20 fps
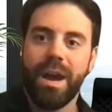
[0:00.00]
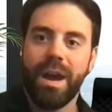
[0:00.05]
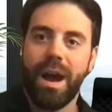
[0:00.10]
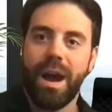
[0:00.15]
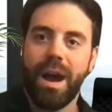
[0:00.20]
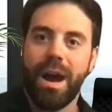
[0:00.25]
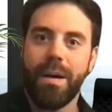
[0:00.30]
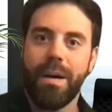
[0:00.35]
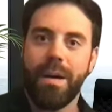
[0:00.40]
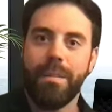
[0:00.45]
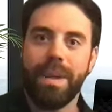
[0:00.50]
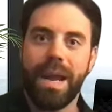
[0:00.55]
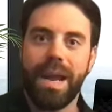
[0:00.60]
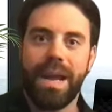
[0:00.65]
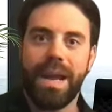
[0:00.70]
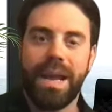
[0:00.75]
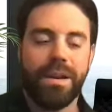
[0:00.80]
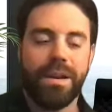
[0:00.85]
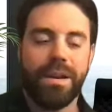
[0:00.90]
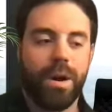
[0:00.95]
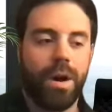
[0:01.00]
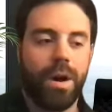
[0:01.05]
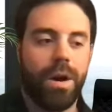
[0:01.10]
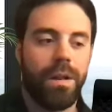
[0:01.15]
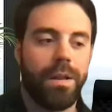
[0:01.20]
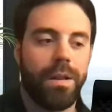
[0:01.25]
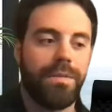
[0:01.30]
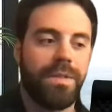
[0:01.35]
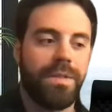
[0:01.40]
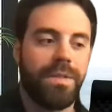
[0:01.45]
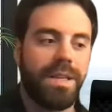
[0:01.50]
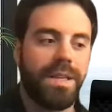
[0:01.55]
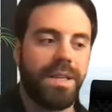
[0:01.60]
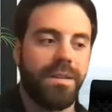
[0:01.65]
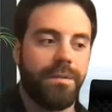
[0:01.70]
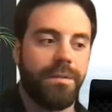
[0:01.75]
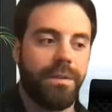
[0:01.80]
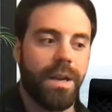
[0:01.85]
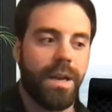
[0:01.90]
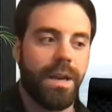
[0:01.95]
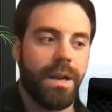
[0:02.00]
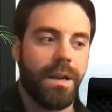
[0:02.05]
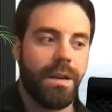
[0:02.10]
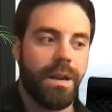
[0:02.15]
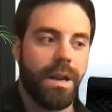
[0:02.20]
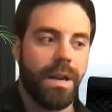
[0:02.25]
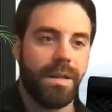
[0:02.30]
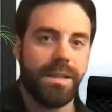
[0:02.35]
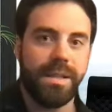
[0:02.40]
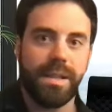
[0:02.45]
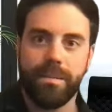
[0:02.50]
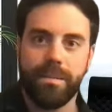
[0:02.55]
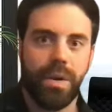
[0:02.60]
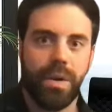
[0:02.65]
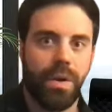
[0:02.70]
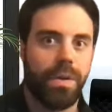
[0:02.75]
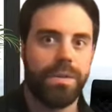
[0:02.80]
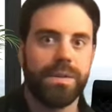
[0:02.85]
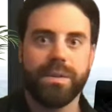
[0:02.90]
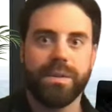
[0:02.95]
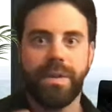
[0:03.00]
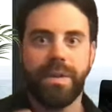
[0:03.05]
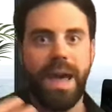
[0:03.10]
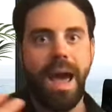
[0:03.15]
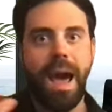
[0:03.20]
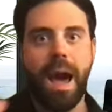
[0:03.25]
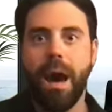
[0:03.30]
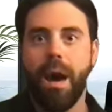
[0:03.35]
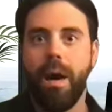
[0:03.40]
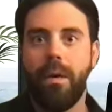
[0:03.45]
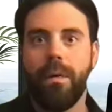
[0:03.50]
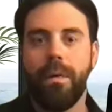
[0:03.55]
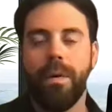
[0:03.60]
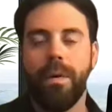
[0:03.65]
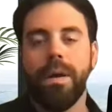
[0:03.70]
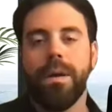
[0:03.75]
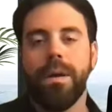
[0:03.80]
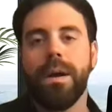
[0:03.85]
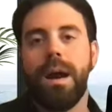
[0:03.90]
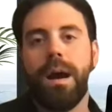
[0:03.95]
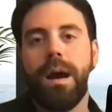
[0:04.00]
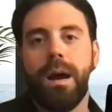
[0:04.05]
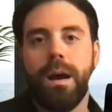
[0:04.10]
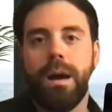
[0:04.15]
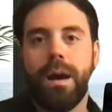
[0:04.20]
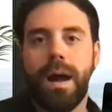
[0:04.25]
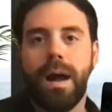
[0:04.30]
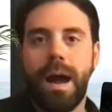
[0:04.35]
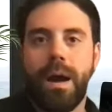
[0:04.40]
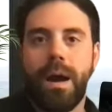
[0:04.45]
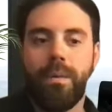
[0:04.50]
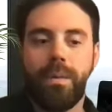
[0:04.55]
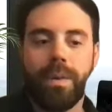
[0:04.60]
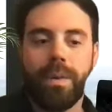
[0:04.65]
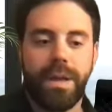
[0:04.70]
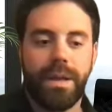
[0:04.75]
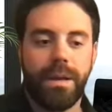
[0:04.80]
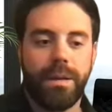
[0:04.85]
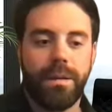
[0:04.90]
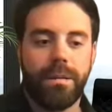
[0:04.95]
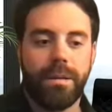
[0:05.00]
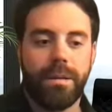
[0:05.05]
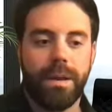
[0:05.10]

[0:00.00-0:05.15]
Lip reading: and all of the different nuts and bolts of how we